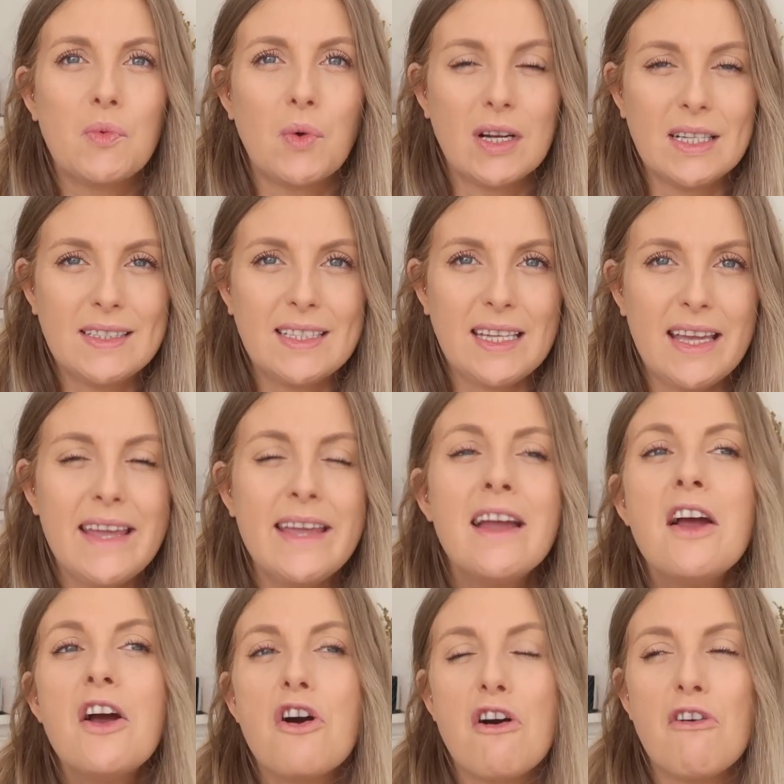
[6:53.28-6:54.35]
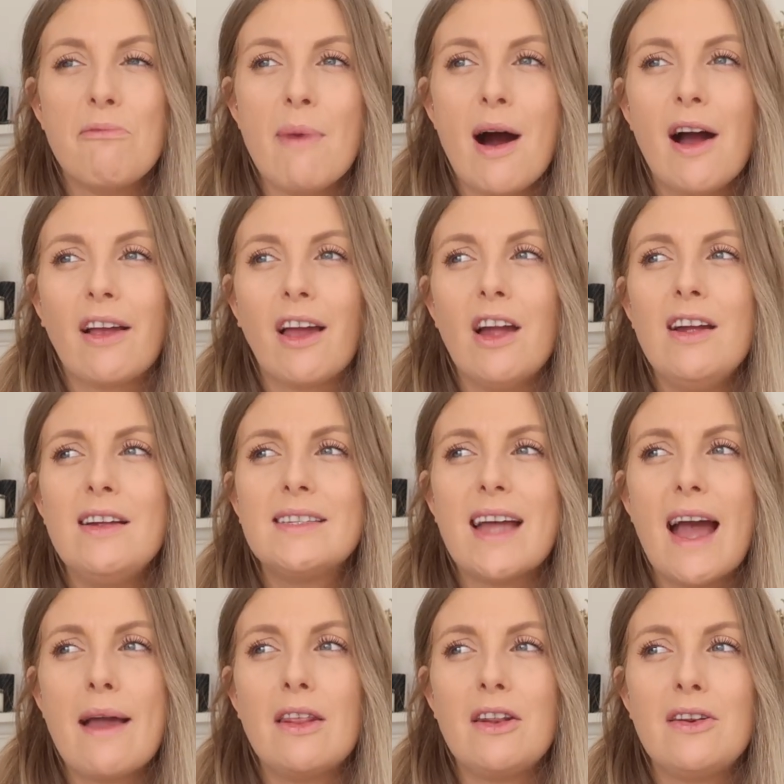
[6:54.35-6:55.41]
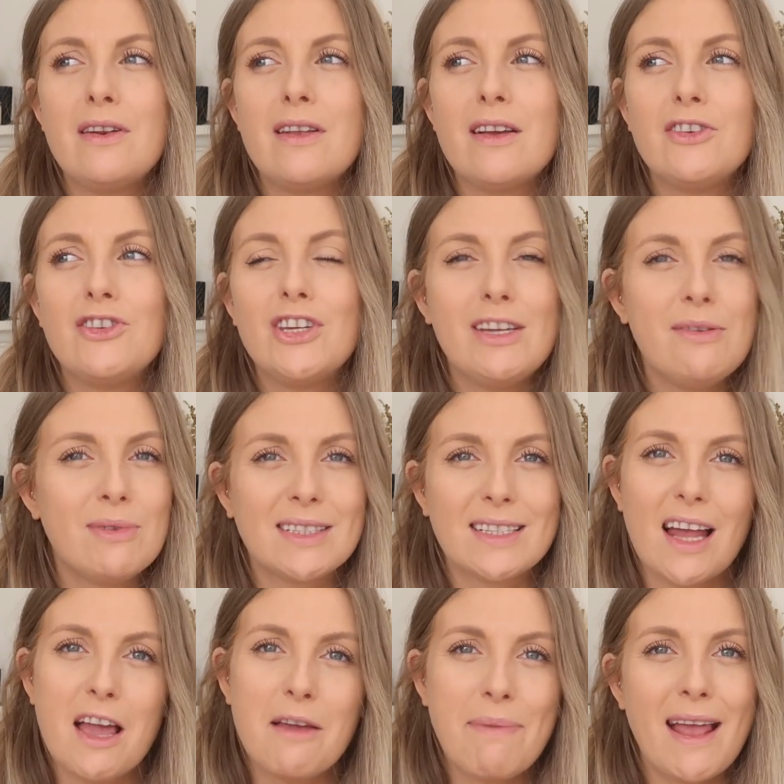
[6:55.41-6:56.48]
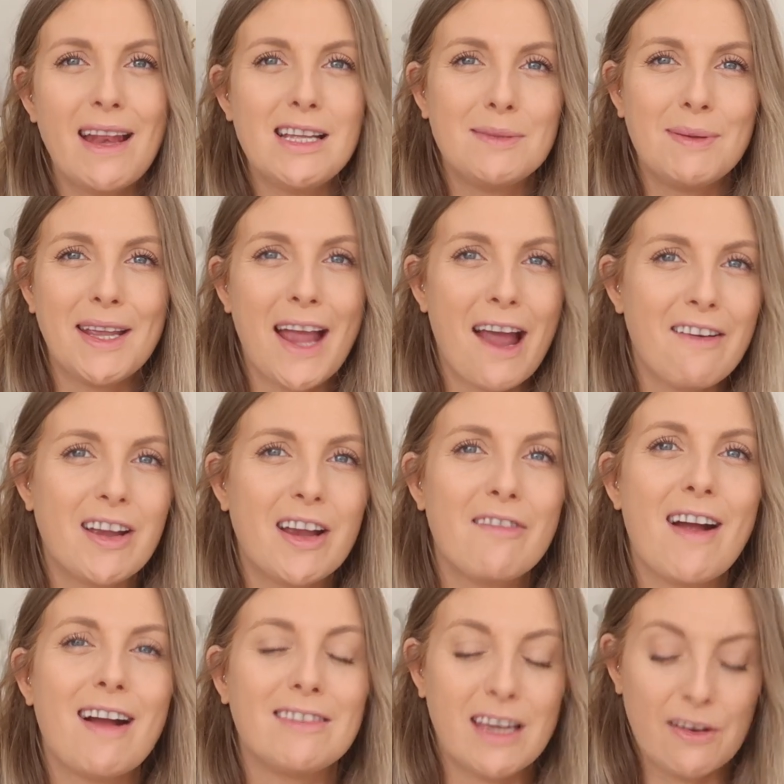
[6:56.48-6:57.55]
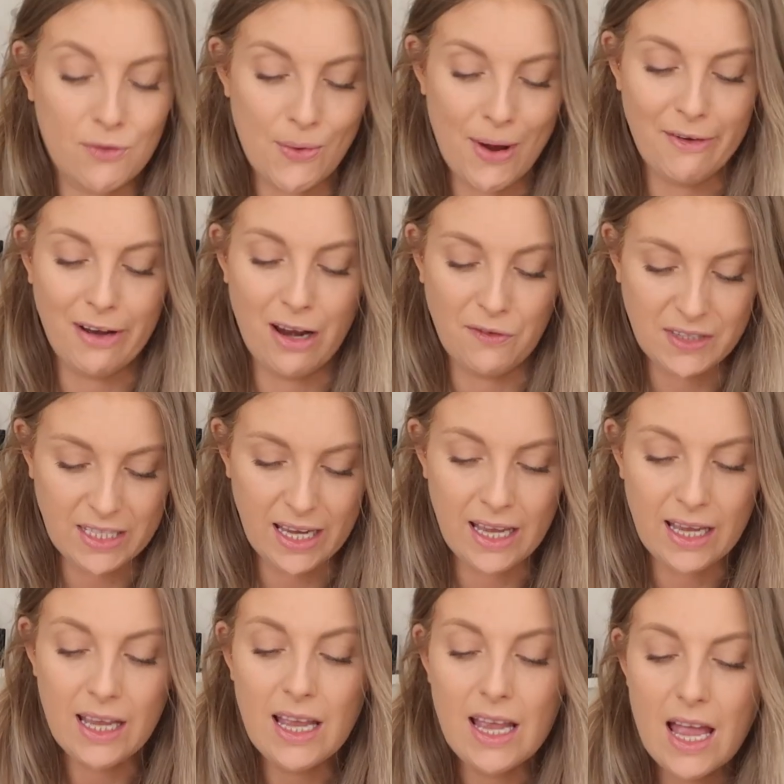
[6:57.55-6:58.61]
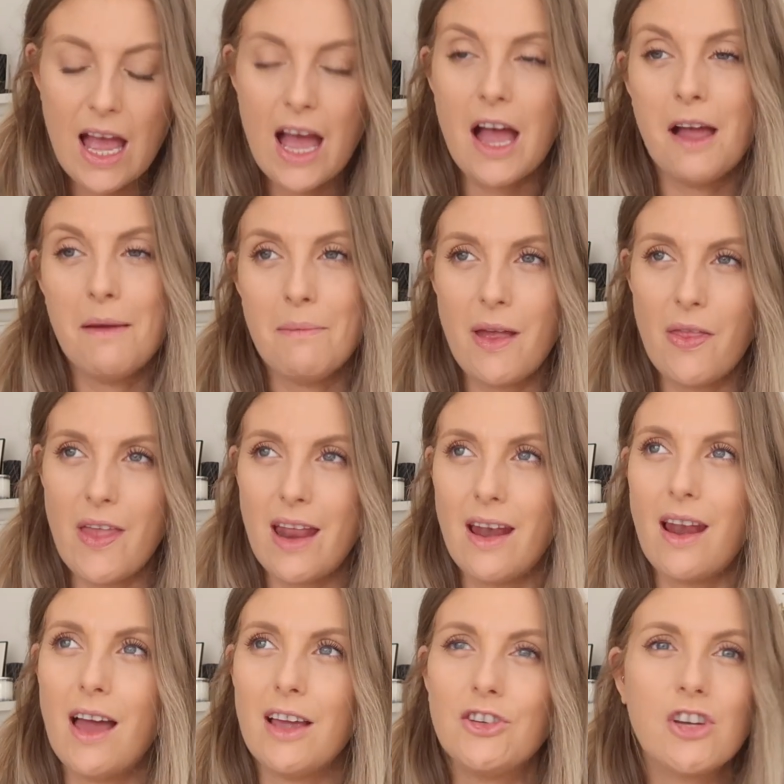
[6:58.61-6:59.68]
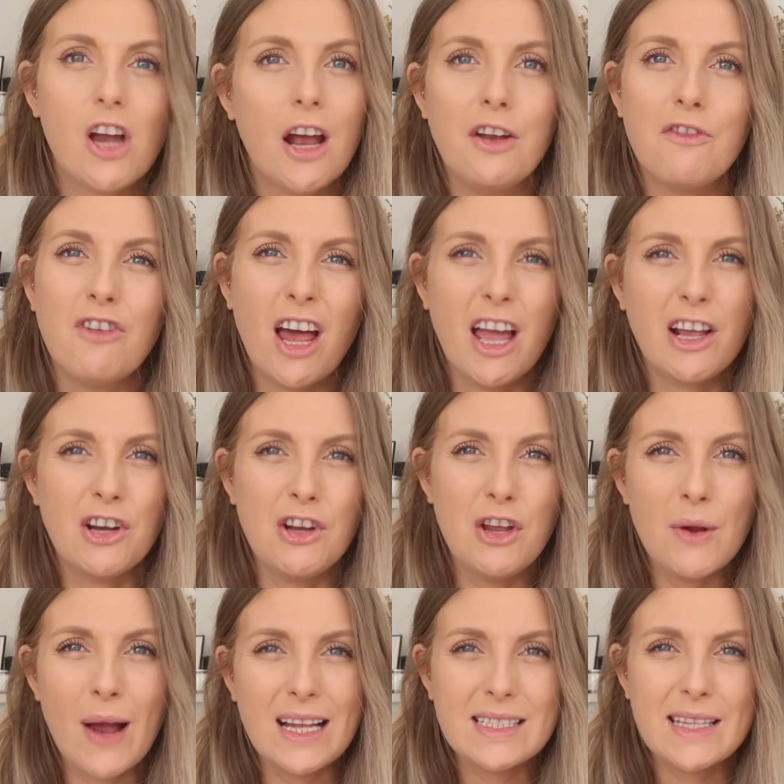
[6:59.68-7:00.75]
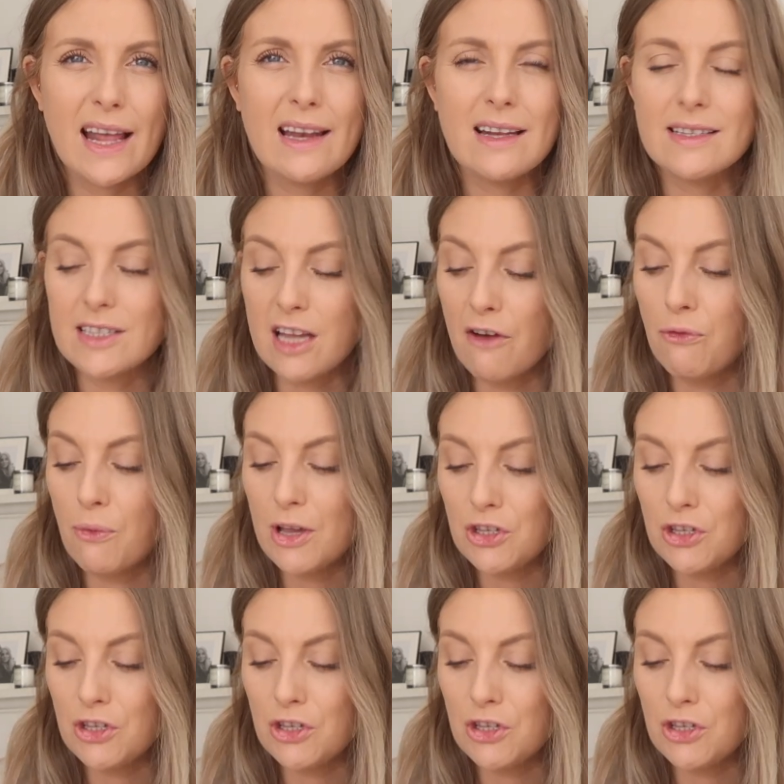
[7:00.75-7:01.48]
onesie of Margot's and she was like, Penny's been carrying around everywhere and loved it. Um, and then like she kind of like knew her scent and stuff